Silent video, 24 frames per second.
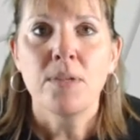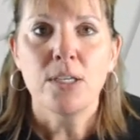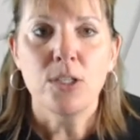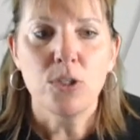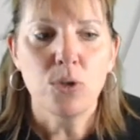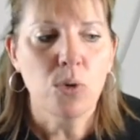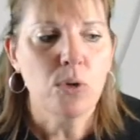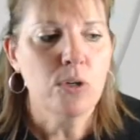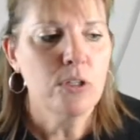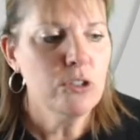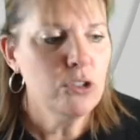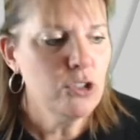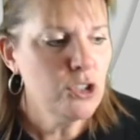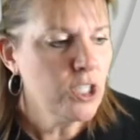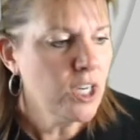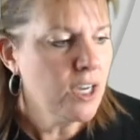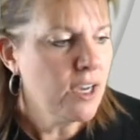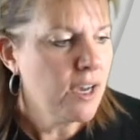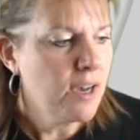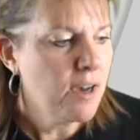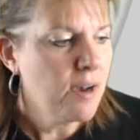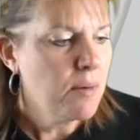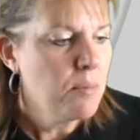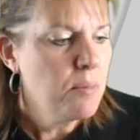Your
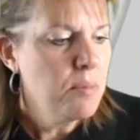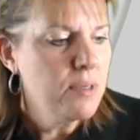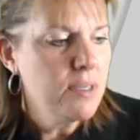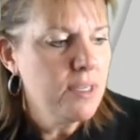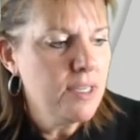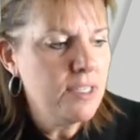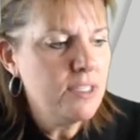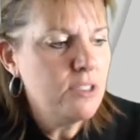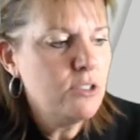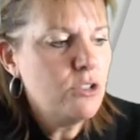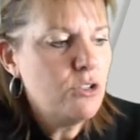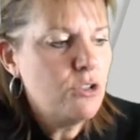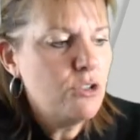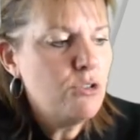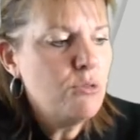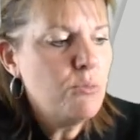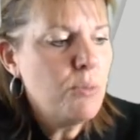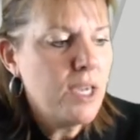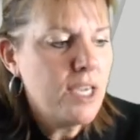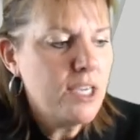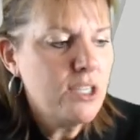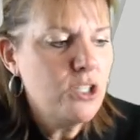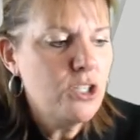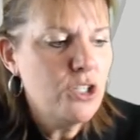job is to
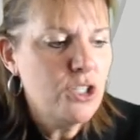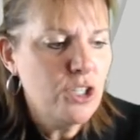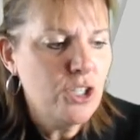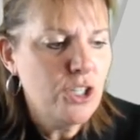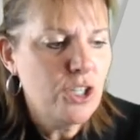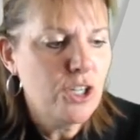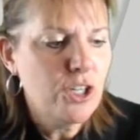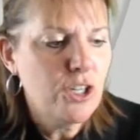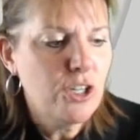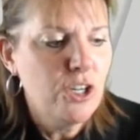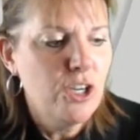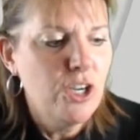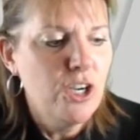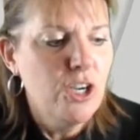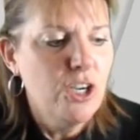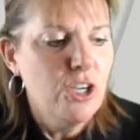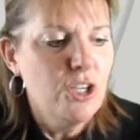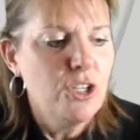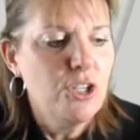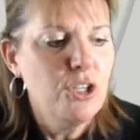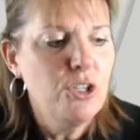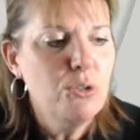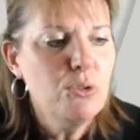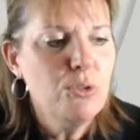make sure
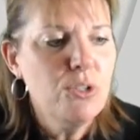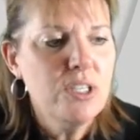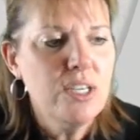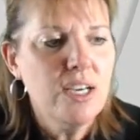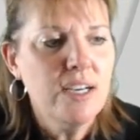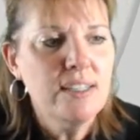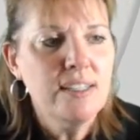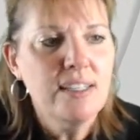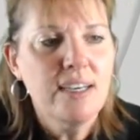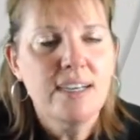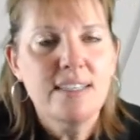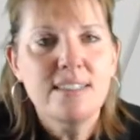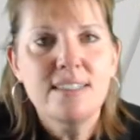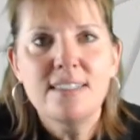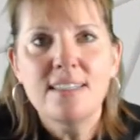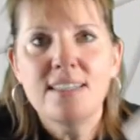you tell us